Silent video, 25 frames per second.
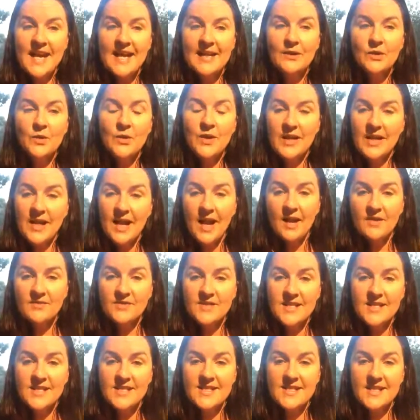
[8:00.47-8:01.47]
and looking
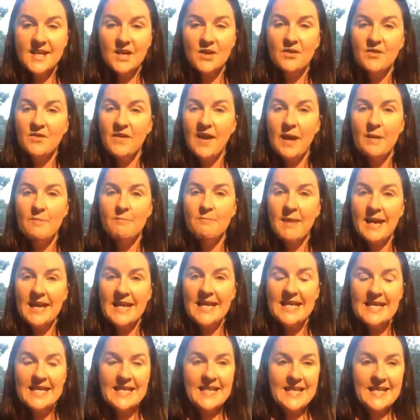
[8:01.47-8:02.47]
after yourself and
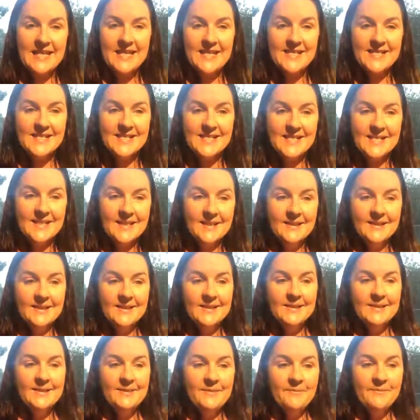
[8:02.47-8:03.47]
making things,
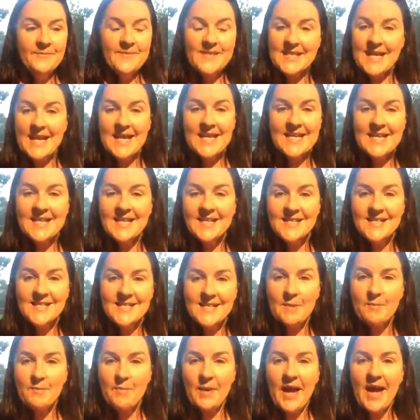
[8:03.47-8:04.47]
taking a
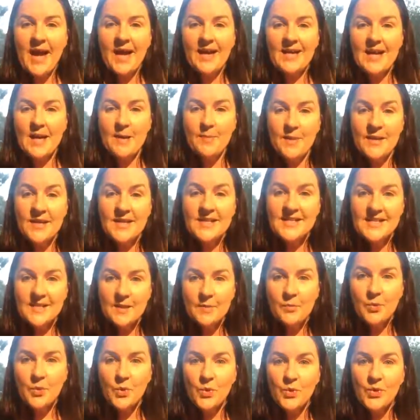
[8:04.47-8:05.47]
step back, keeping it
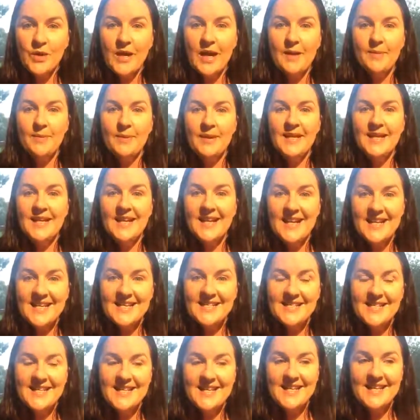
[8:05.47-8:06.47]
simple, keeping it
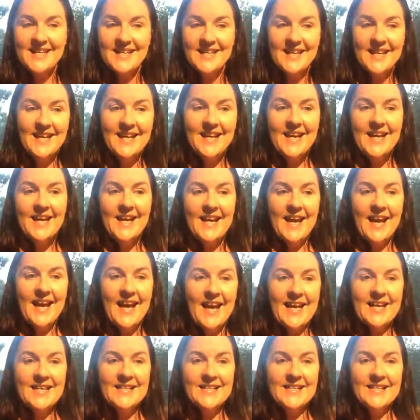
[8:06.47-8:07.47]
easy
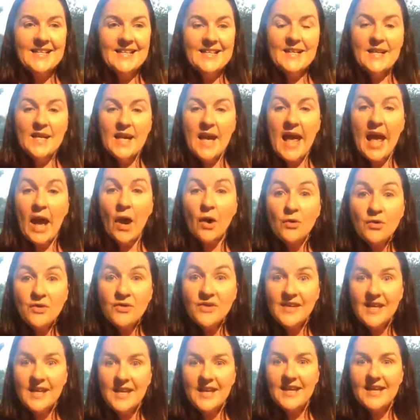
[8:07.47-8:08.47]
and
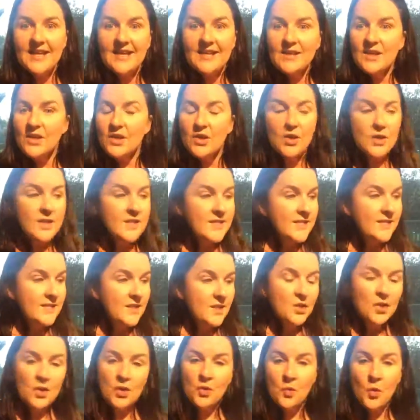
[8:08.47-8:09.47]
healthy, because
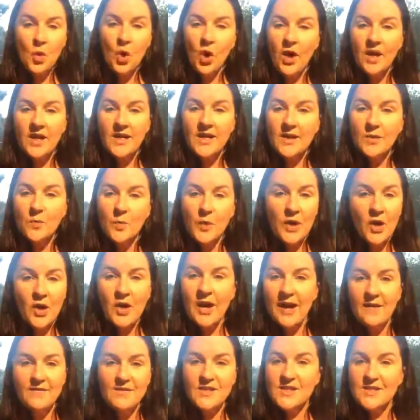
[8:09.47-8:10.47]
you know what? We
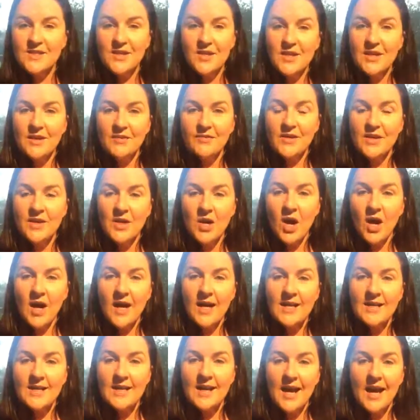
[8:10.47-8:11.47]
don't have dessert every
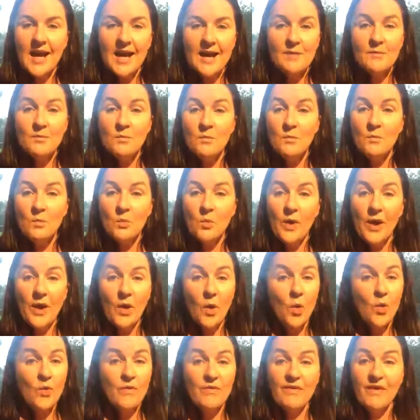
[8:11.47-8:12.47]
night and
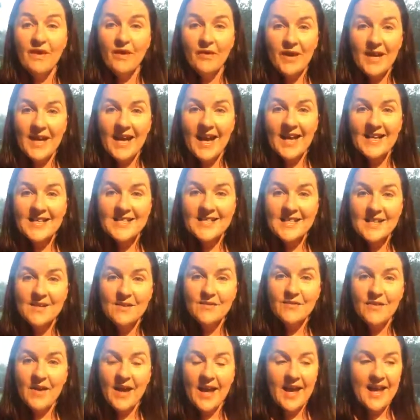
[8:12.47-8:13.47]
we're all very
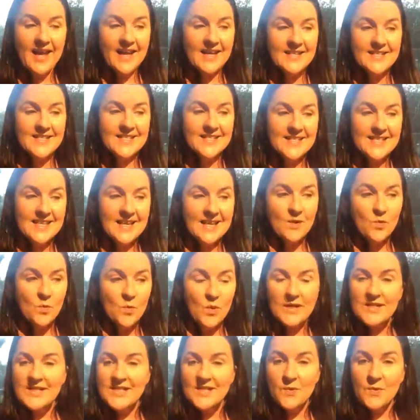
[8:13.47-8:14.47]
active, and
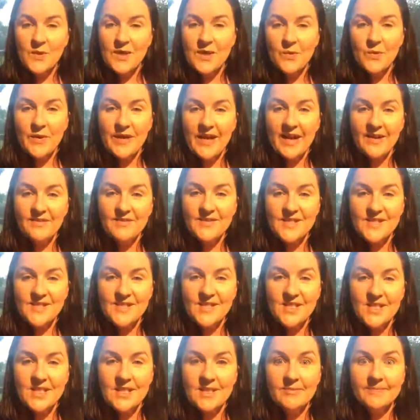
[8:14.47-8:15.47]
once a week we have
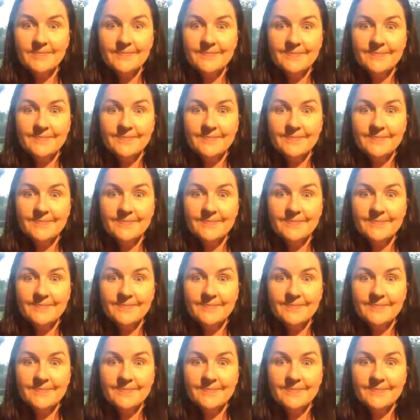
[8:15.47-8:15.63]
dessert.